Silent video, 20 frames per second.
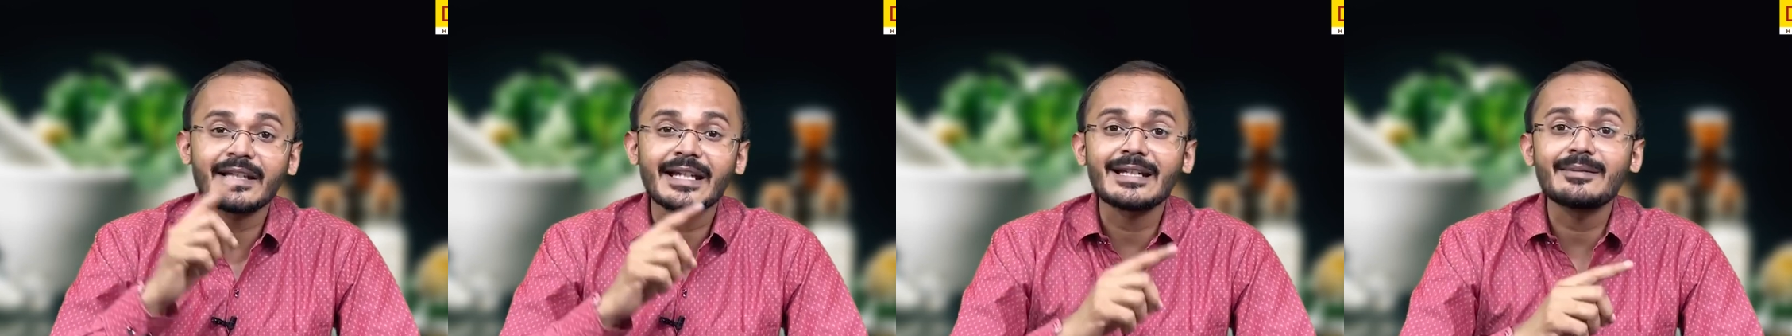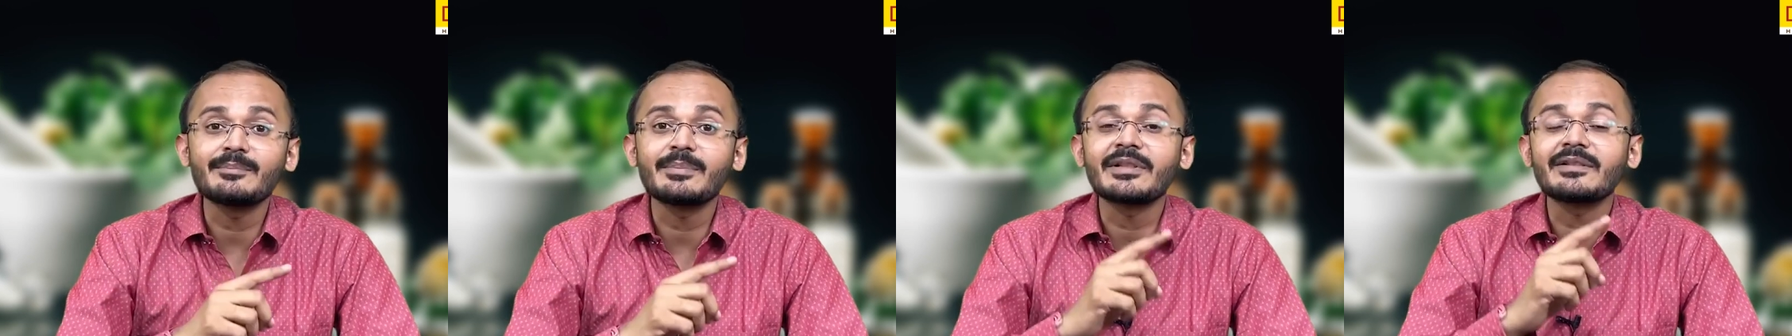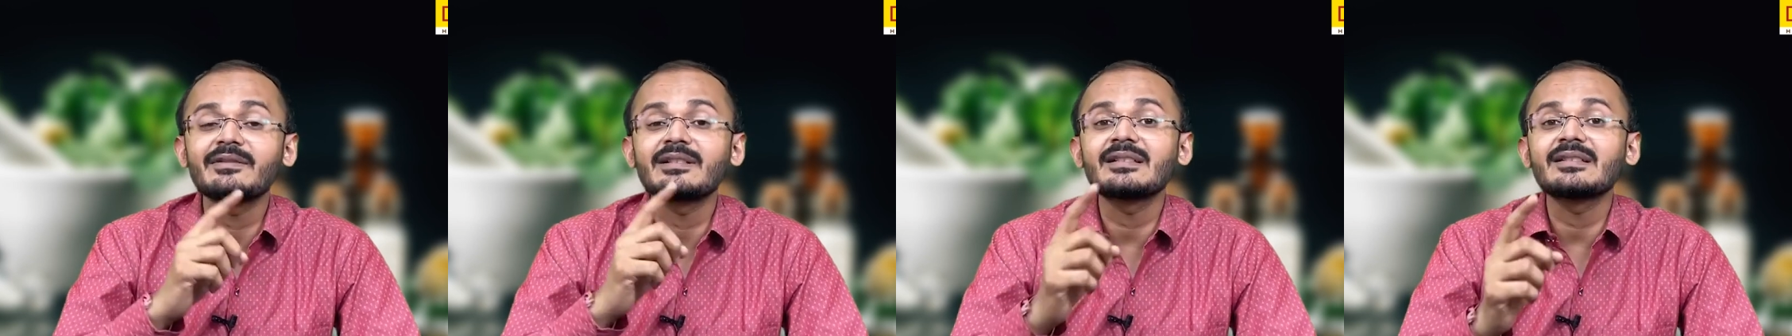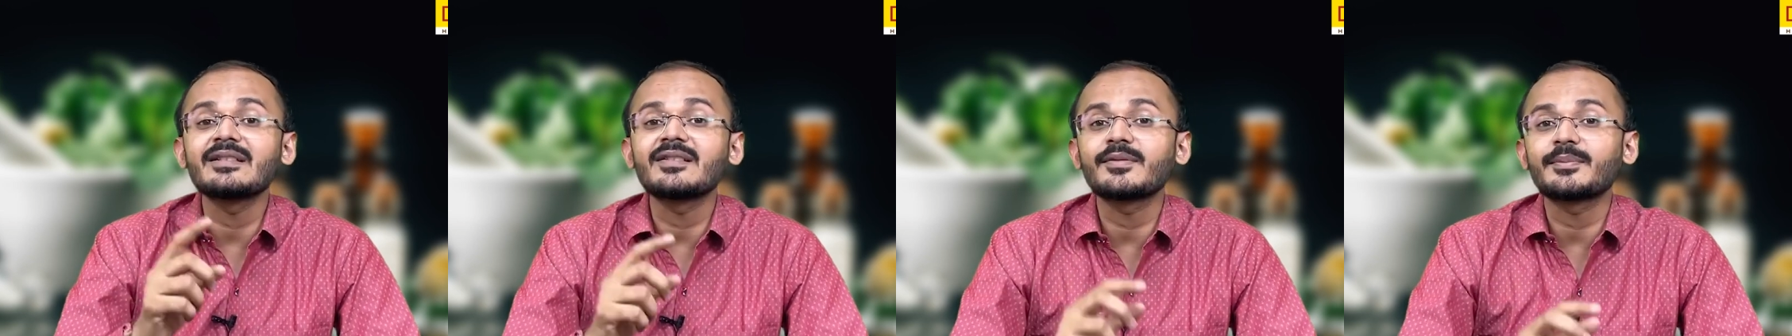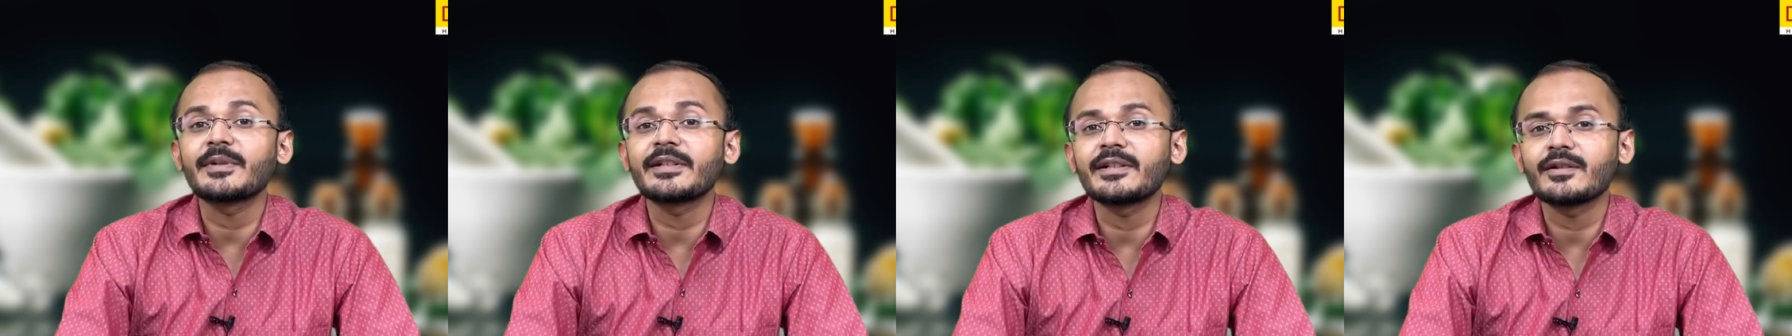can prevent the
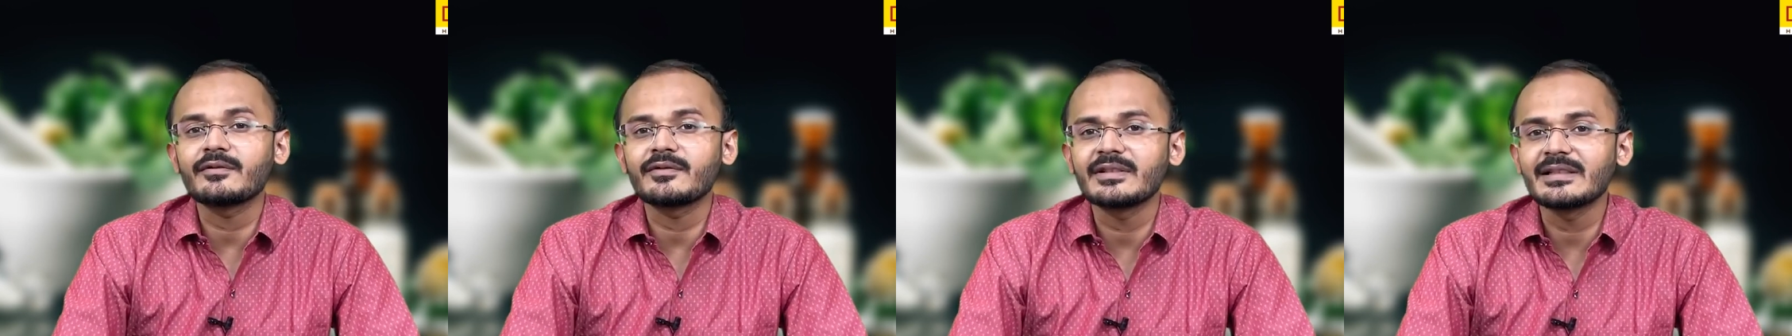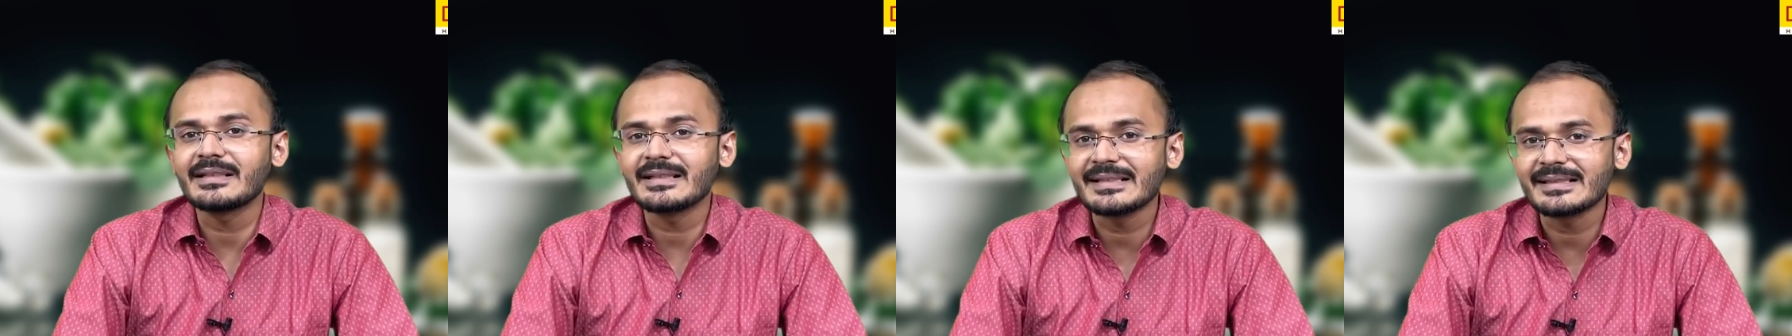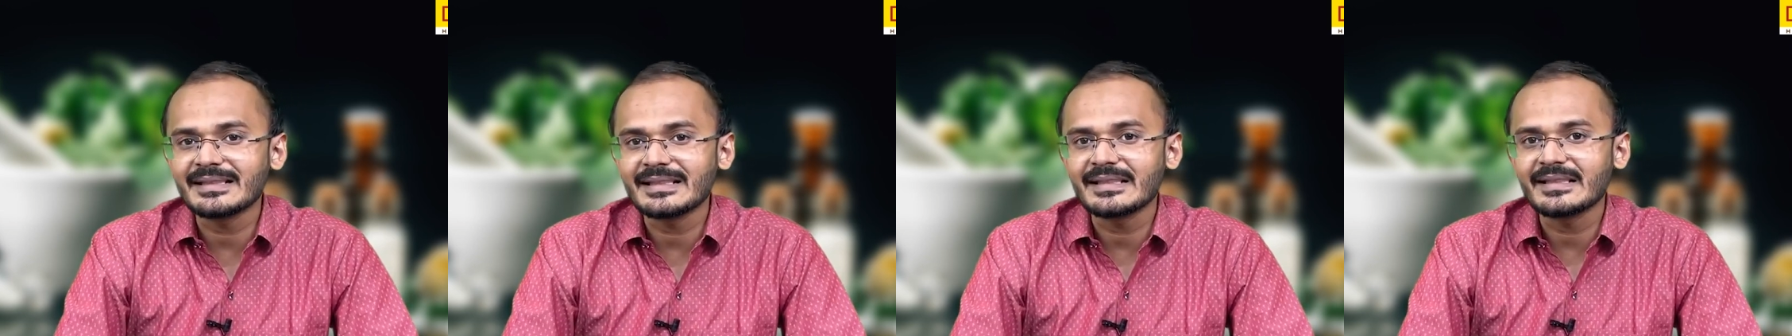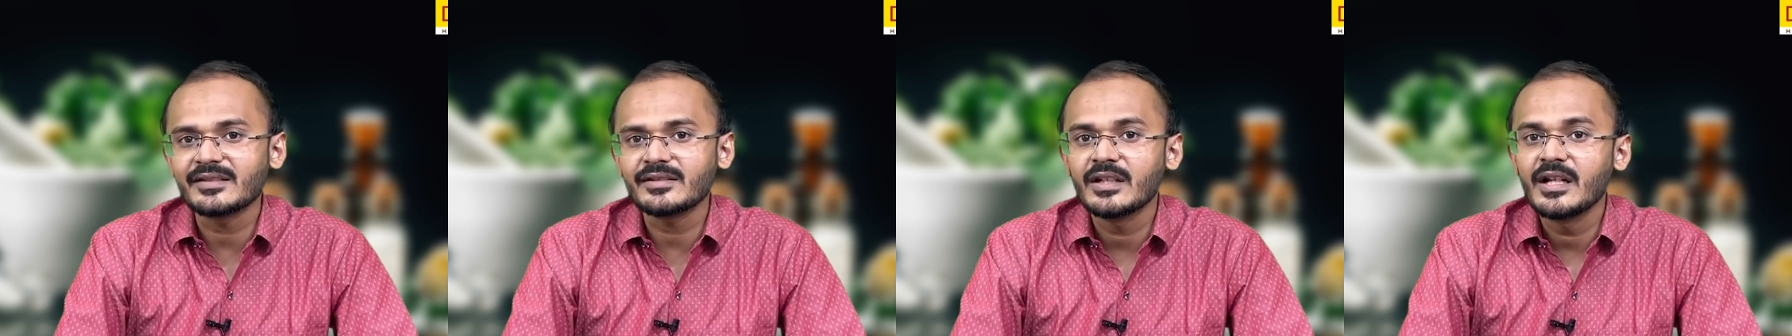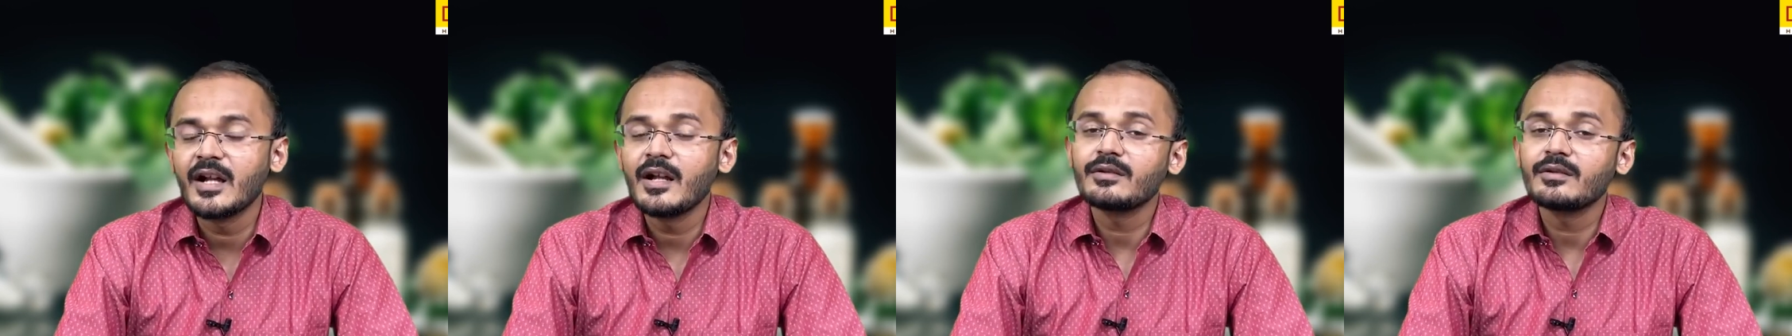spread of the disease